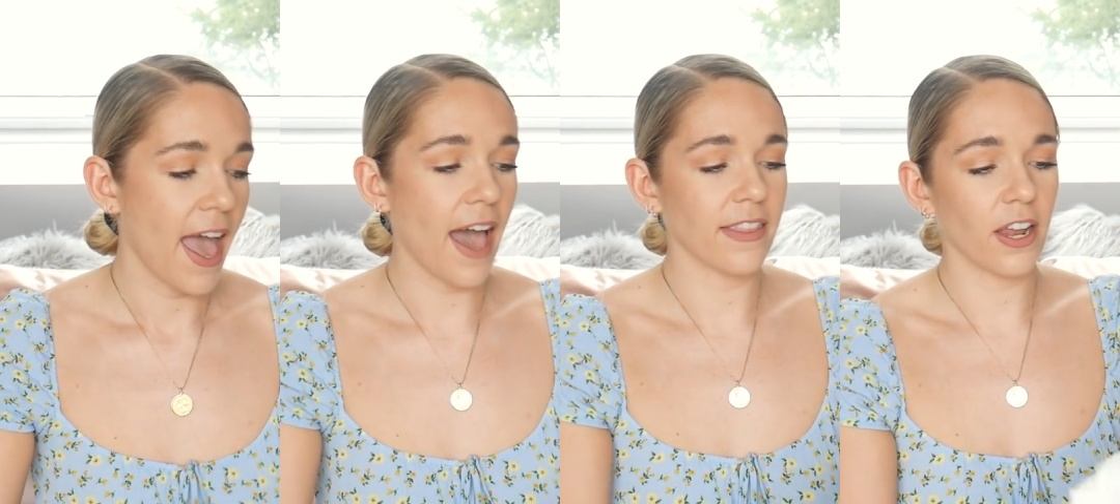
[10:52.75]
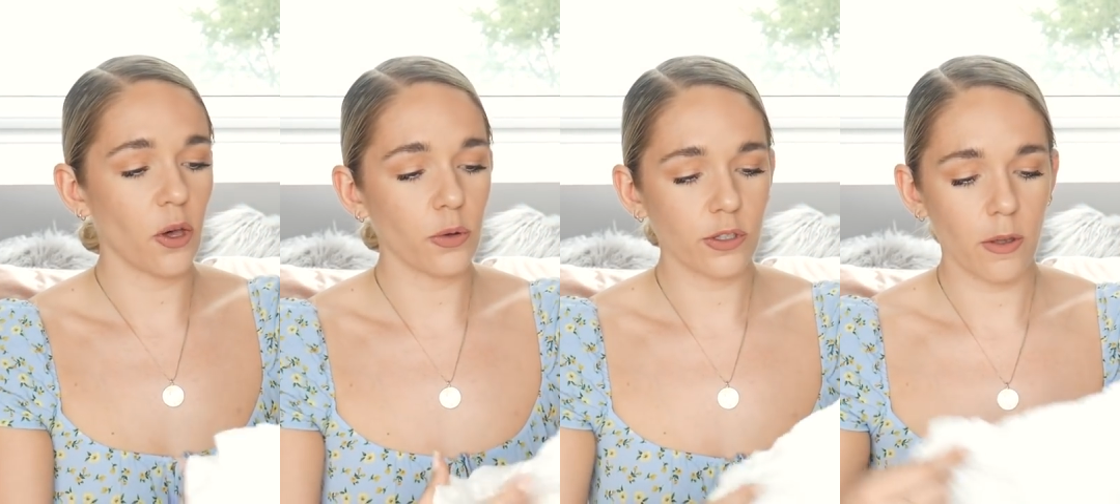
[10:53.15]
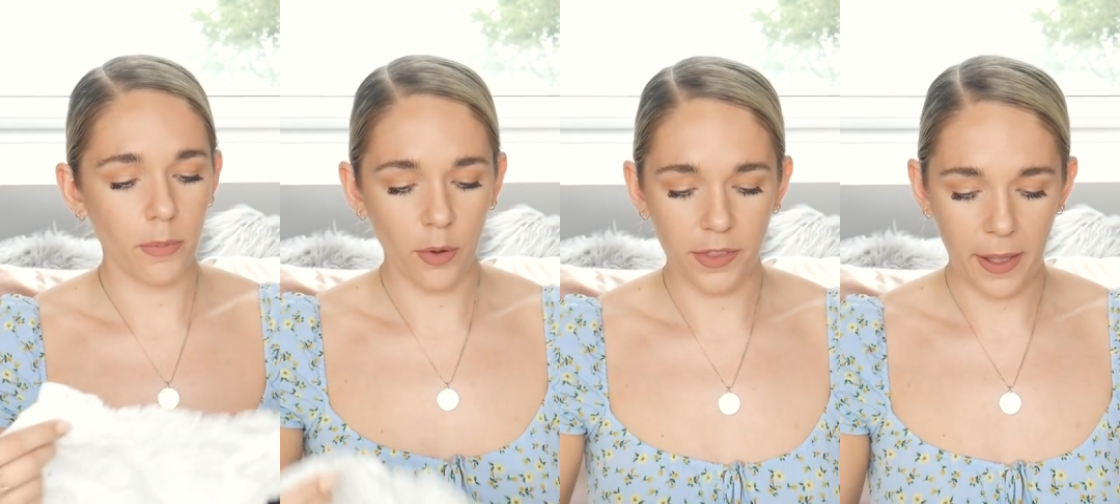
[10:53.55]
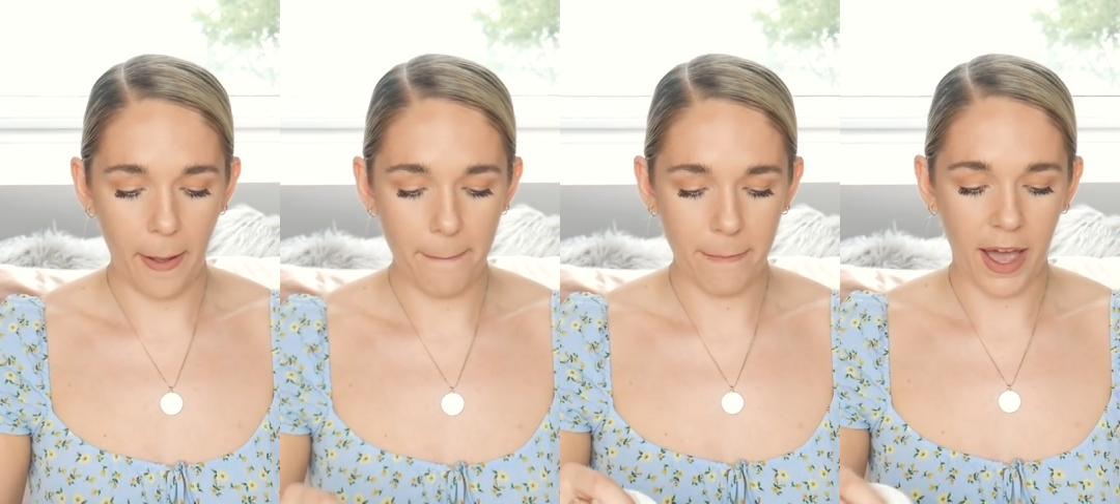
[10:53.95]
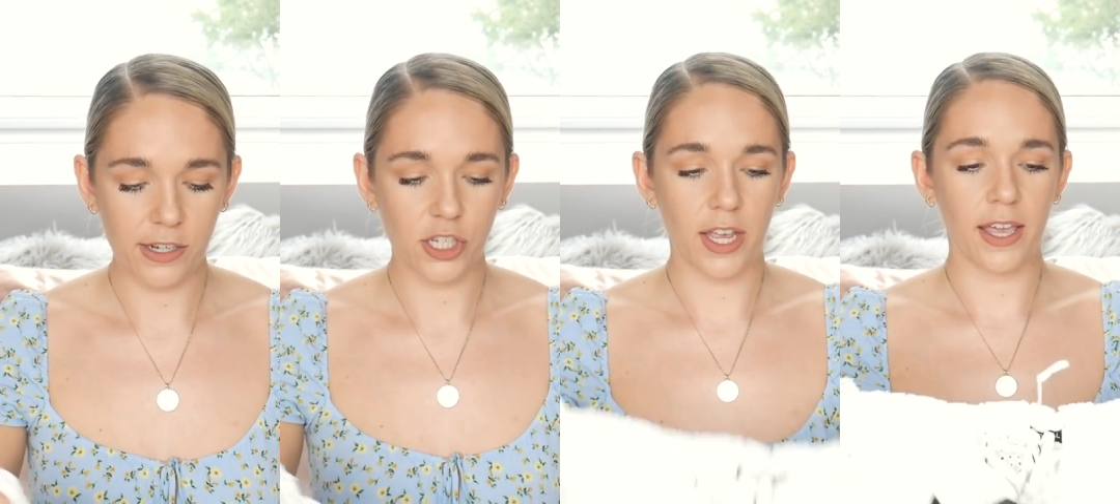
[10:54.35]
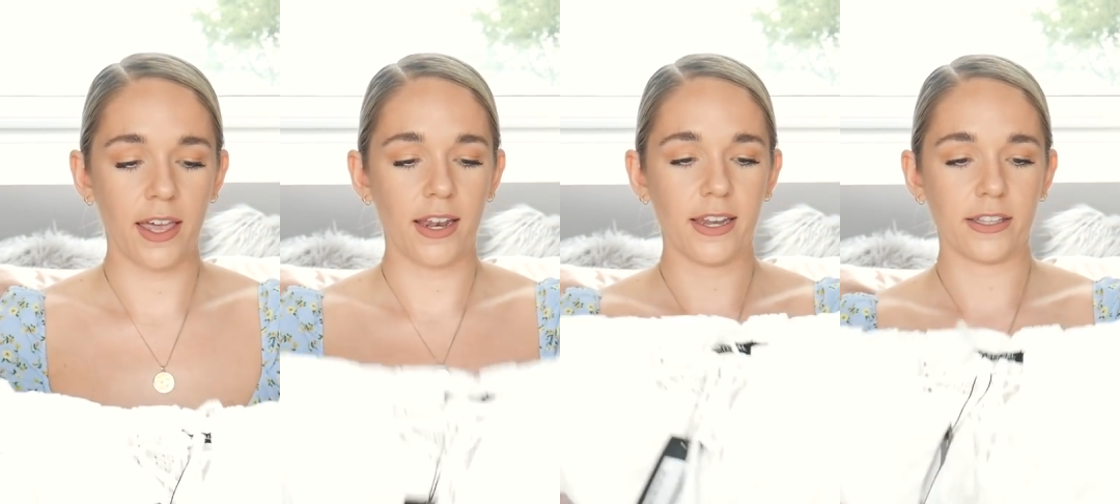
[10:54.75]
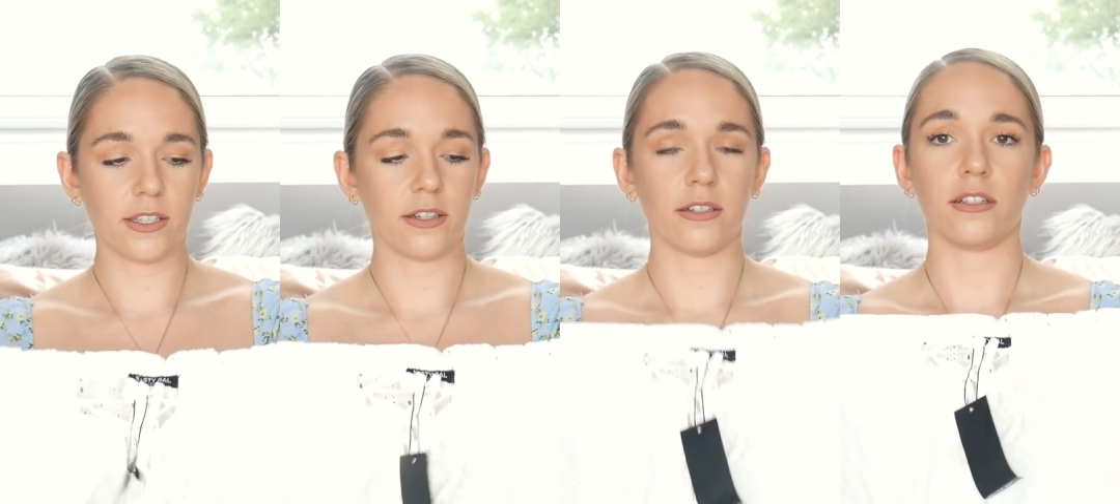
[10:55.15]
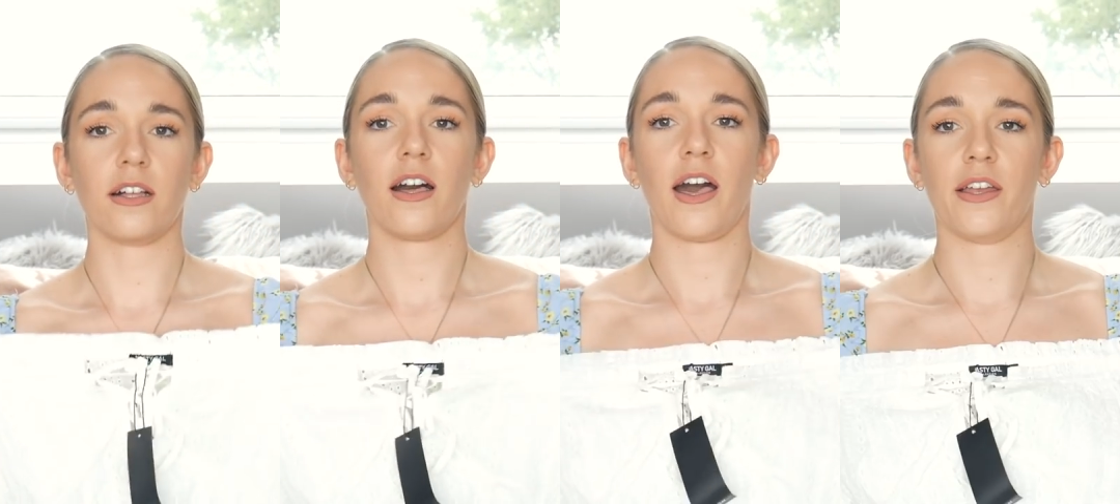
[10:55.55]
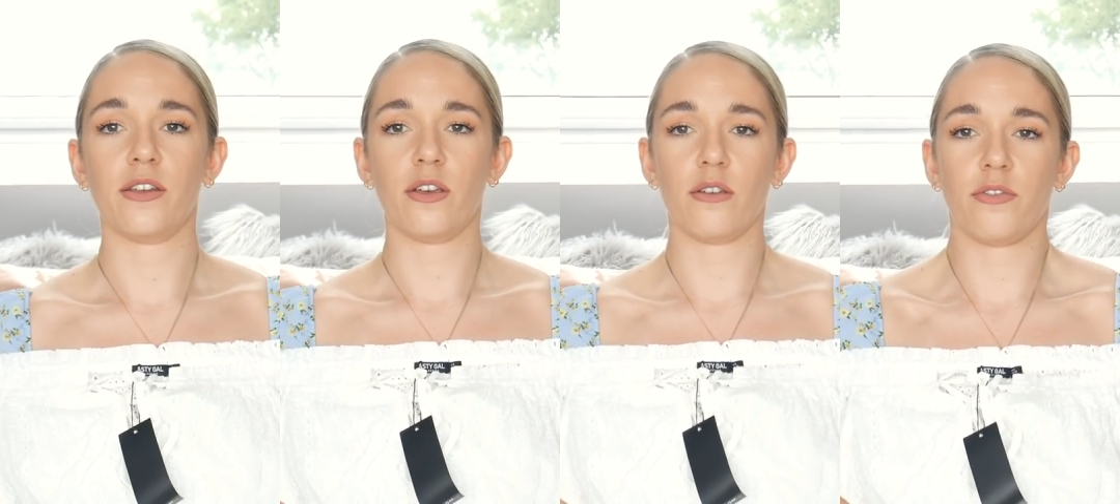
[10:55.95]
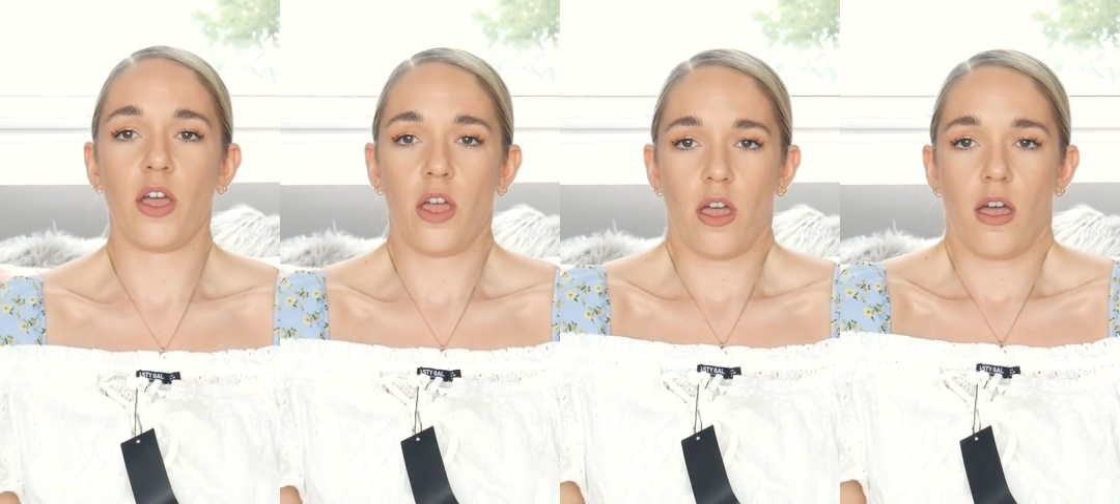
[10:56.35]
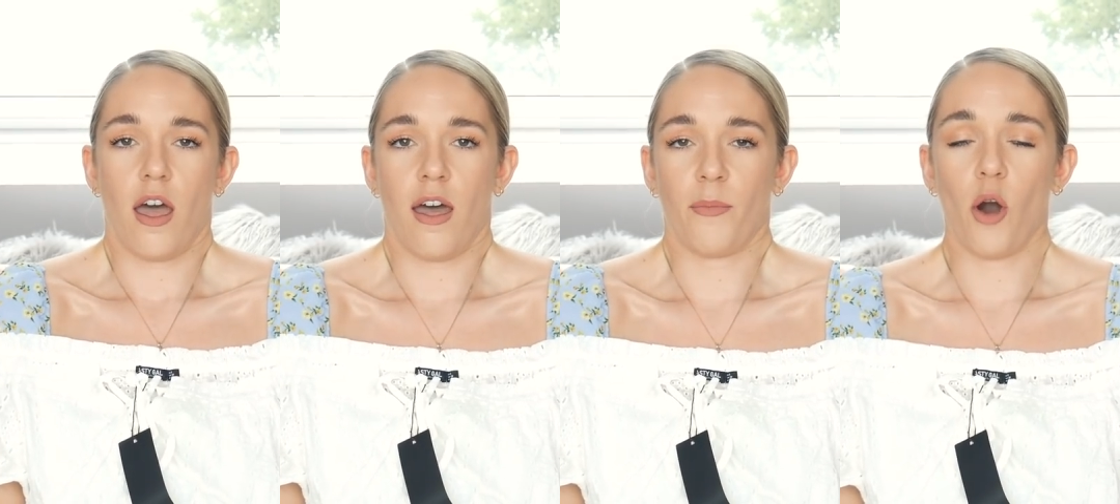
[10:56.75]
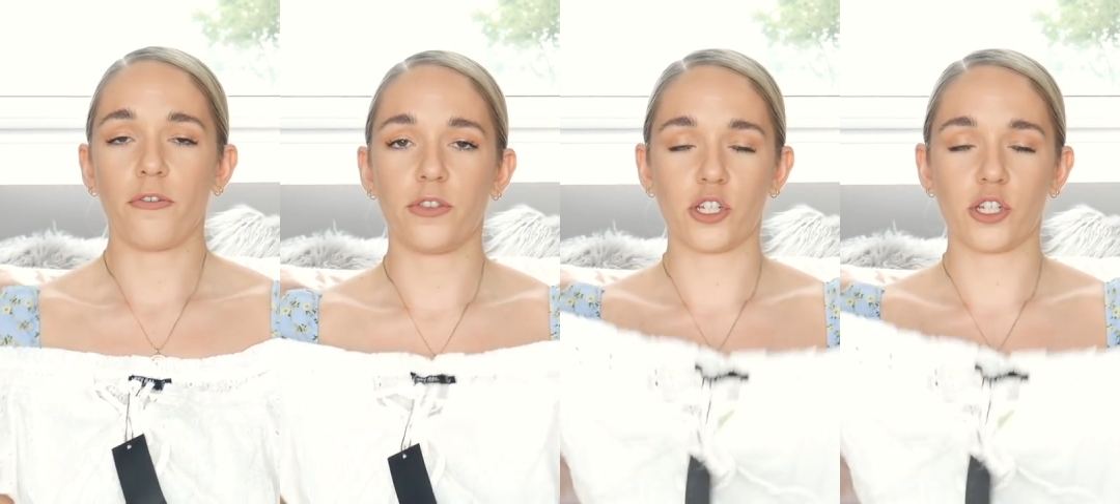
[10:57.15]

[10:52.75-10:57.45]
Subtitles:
And then I also bought the matching little kind of off the